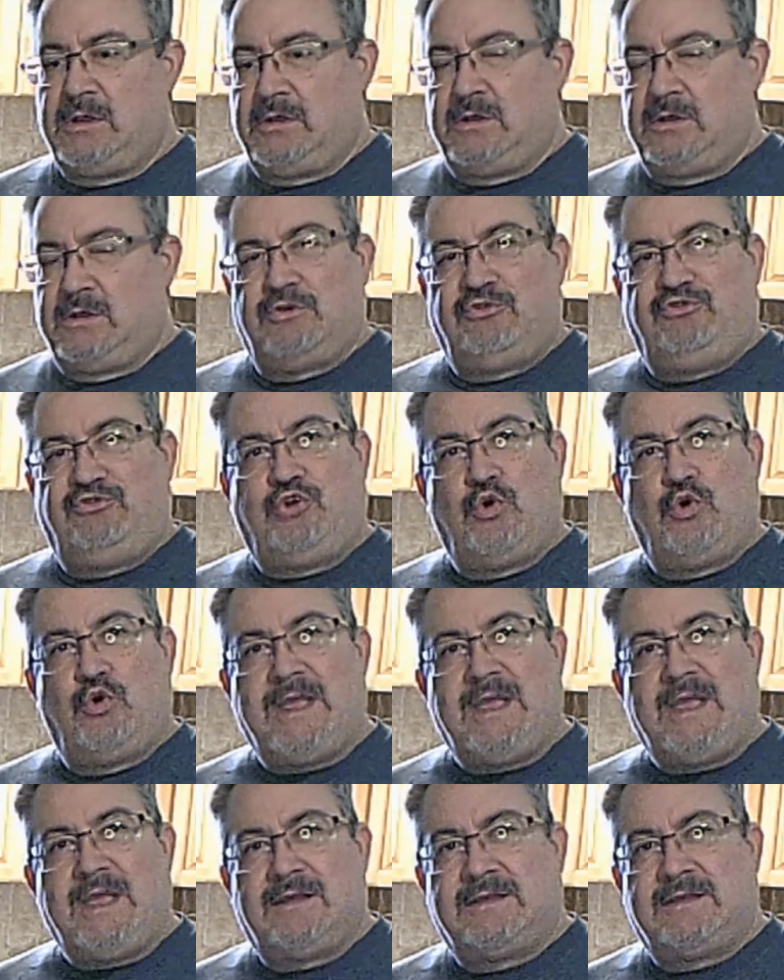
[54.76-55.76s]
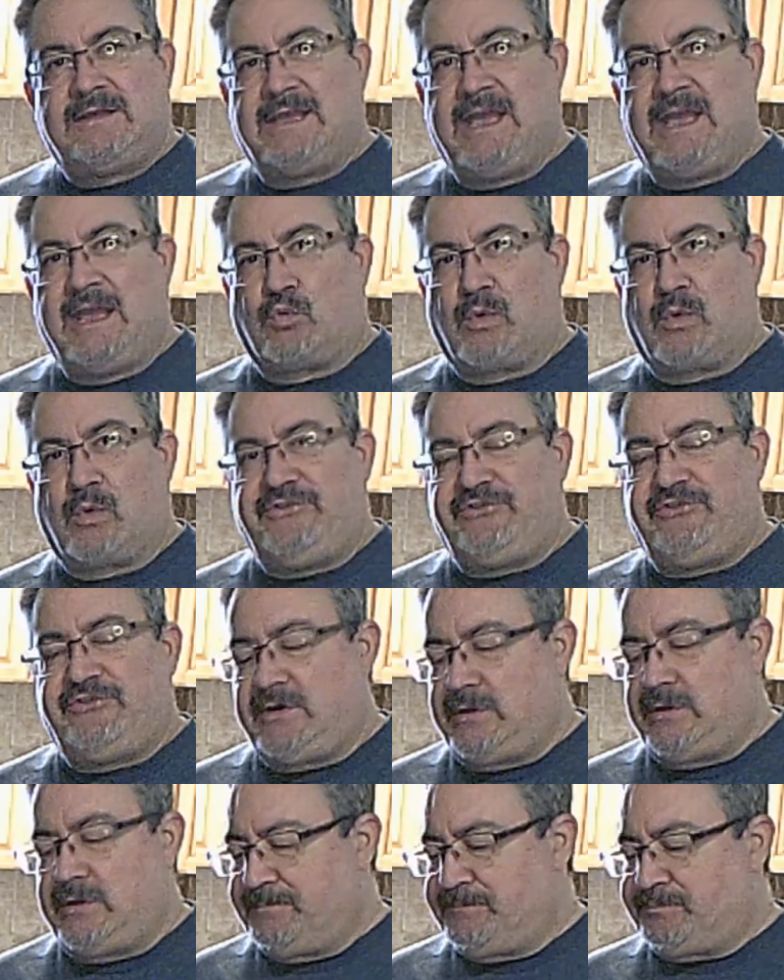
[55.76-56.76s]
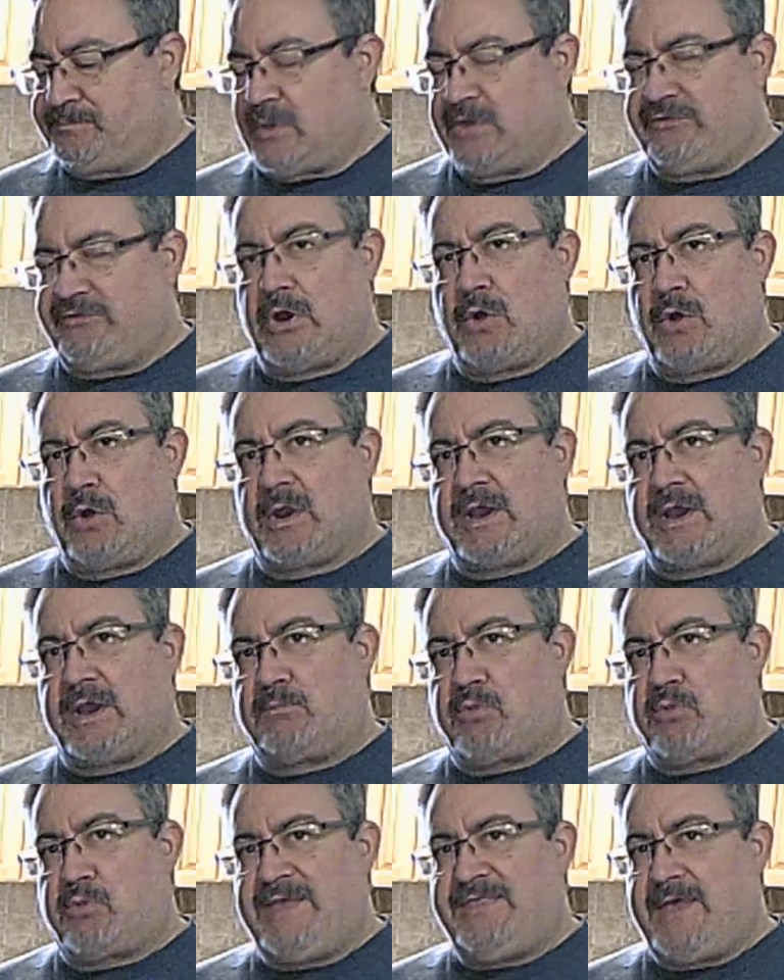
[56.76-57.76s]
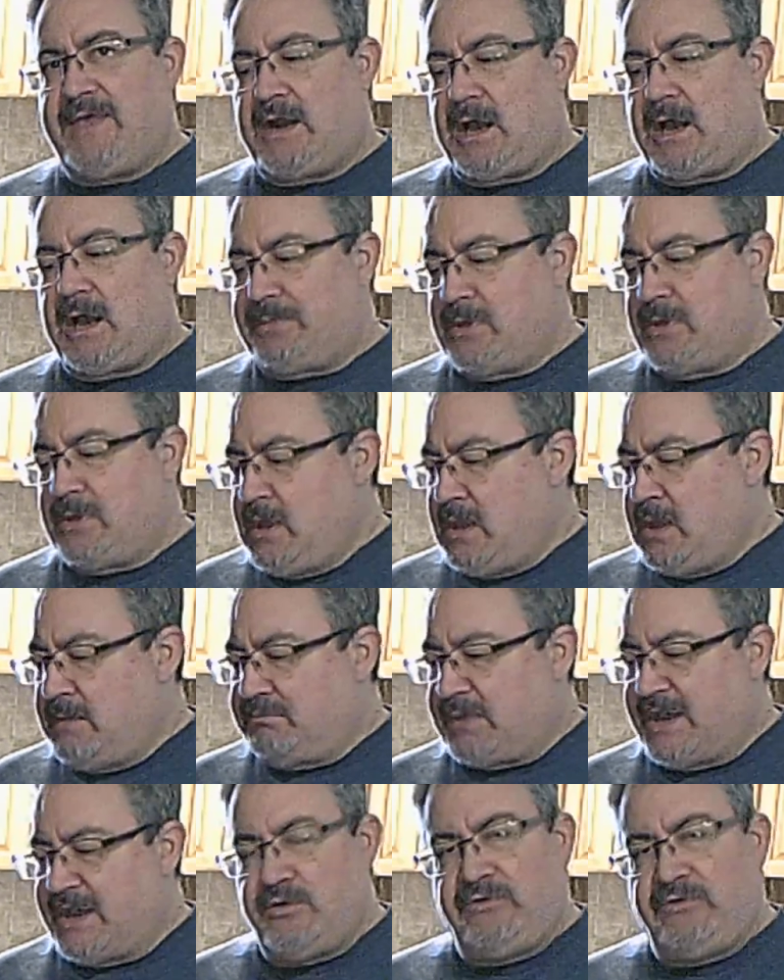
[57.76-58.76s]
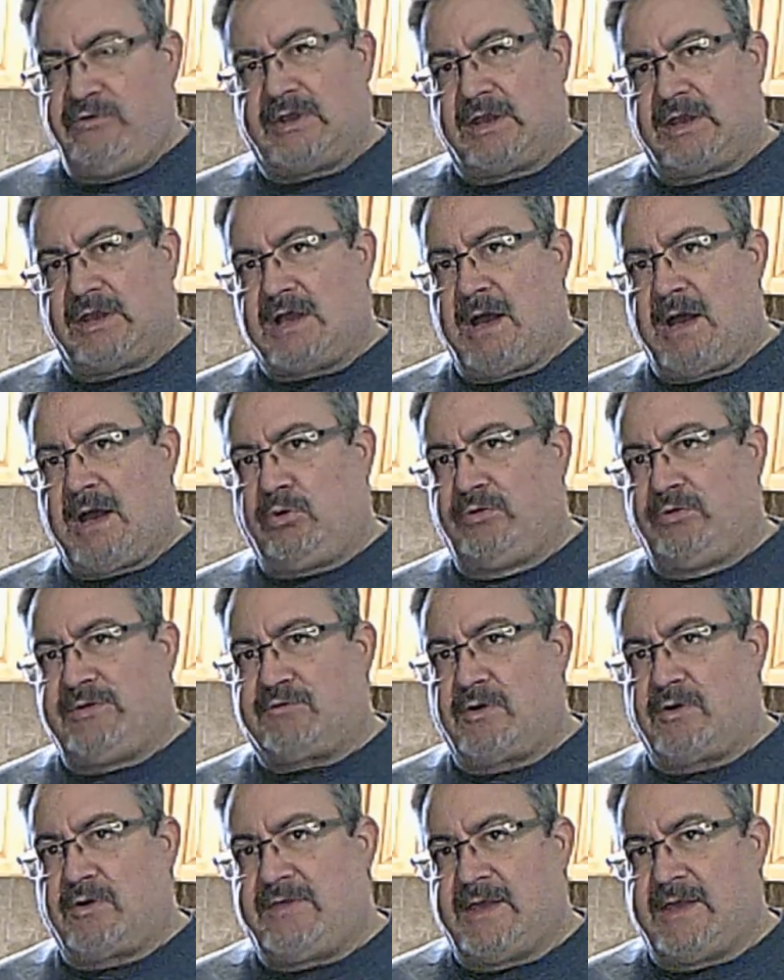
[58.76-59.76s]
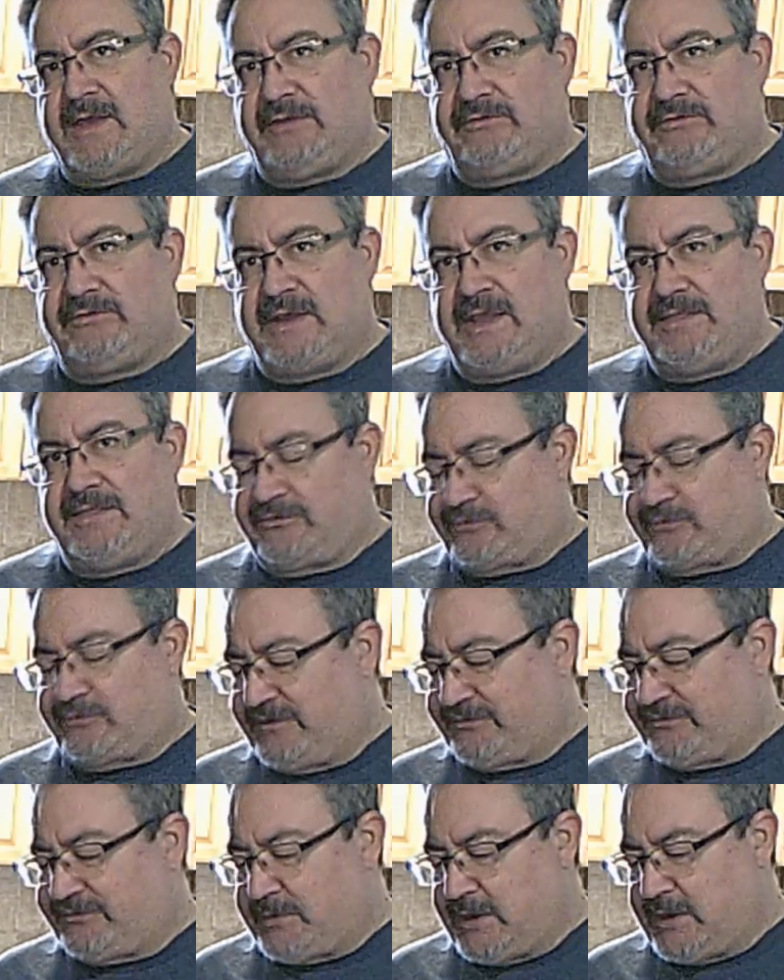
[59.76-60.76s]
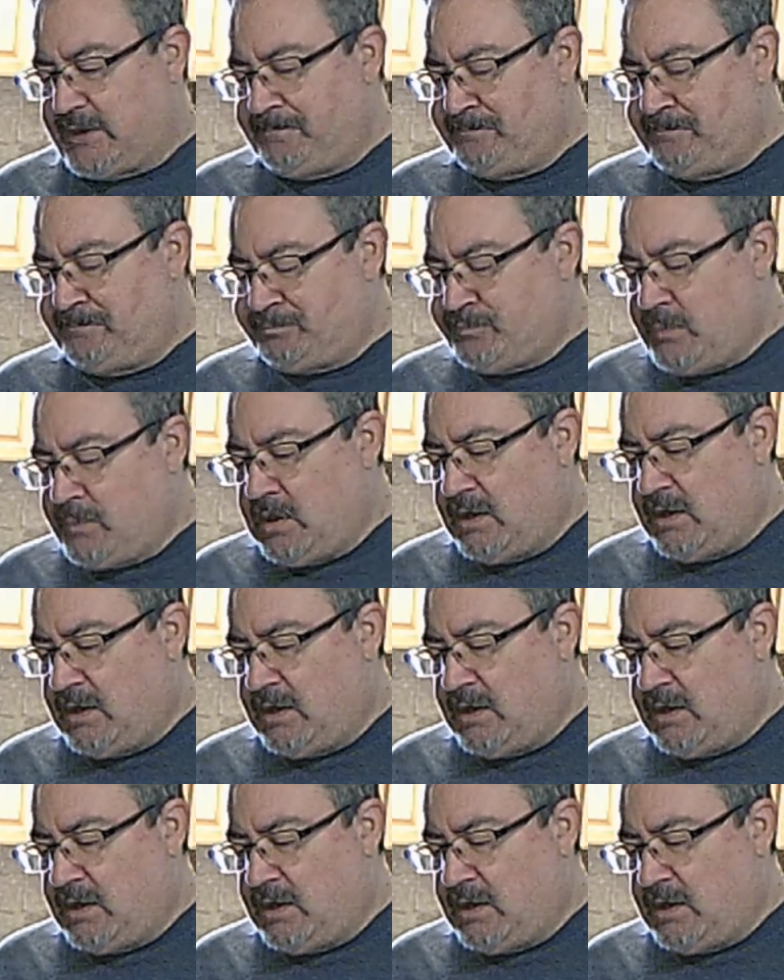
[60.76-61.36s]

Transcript: chewy and rigid. So we're going to break that up by using a couple different things in this recipe. Of